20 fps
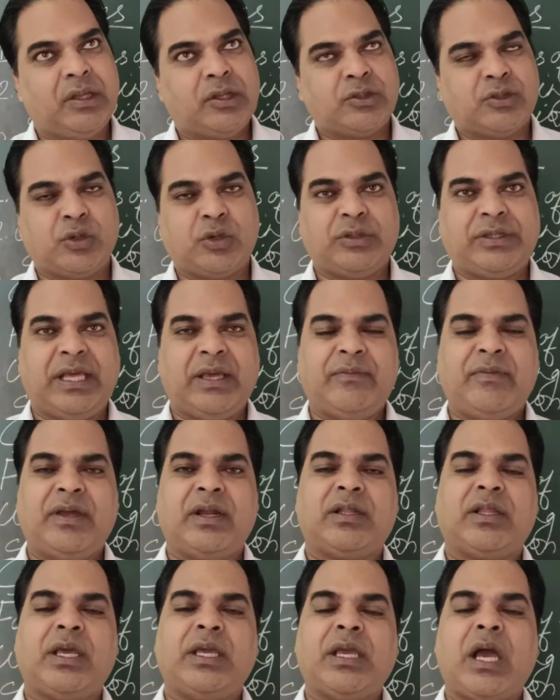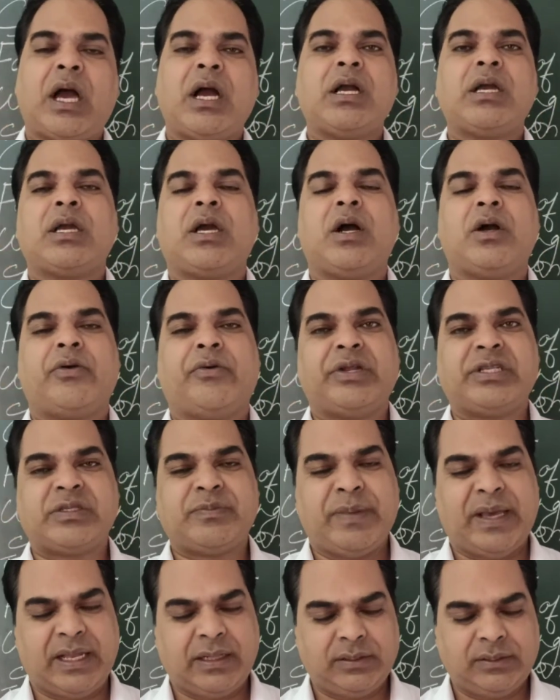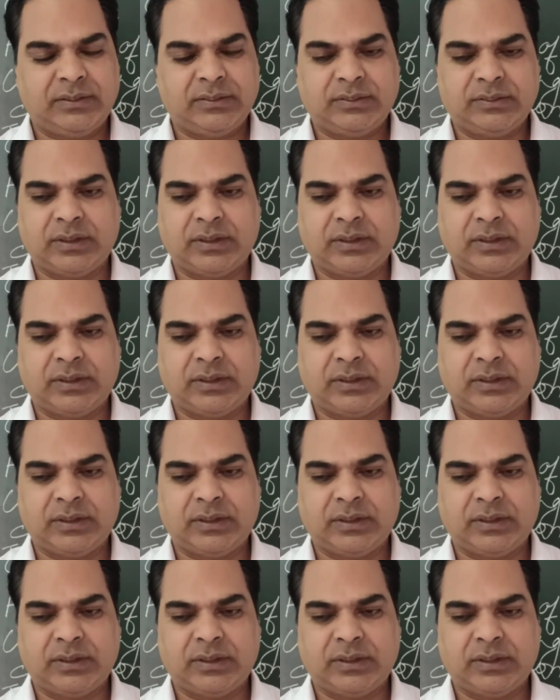So they were the young congressmen,